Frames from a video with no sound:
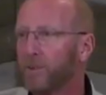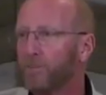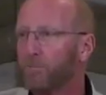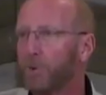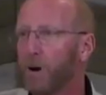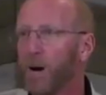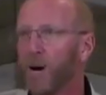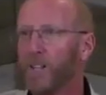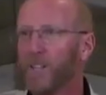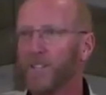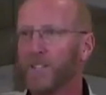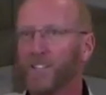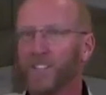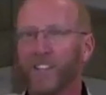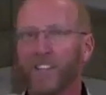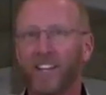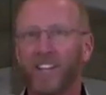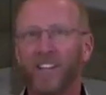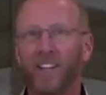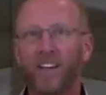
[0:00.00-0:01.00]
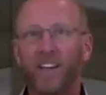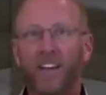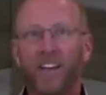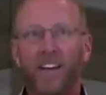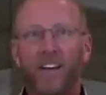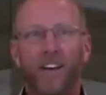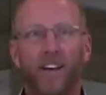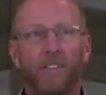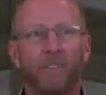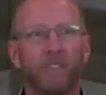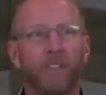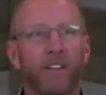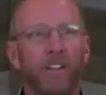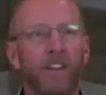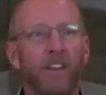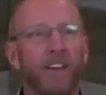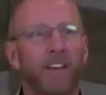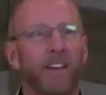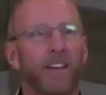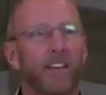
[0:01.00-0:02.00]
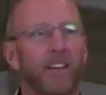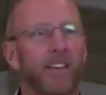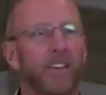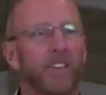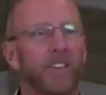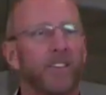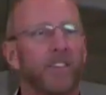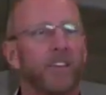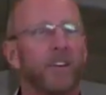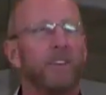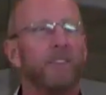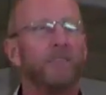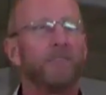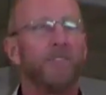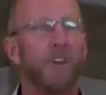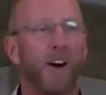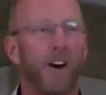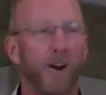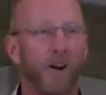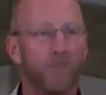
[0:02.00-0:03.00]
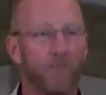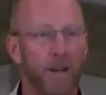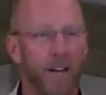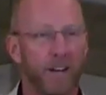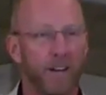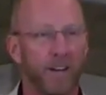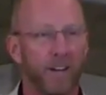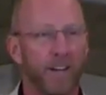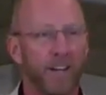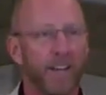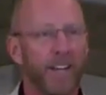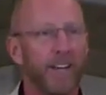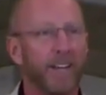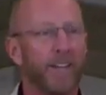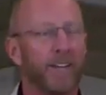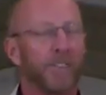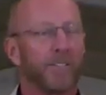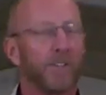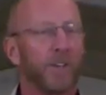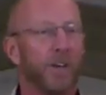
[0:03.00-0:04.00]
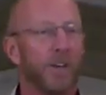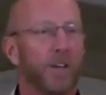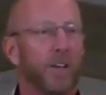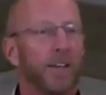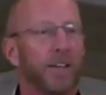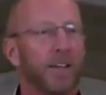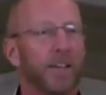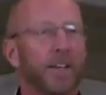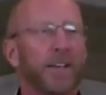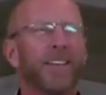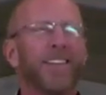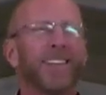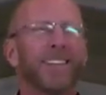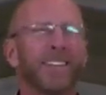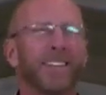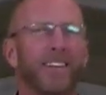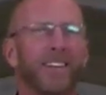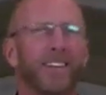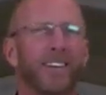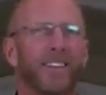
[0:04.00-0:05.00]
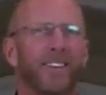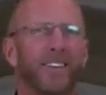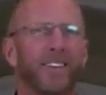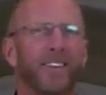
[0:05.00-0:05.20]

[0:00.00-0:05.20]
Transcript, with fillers: Paul is saying heaven is far better. It is in, in the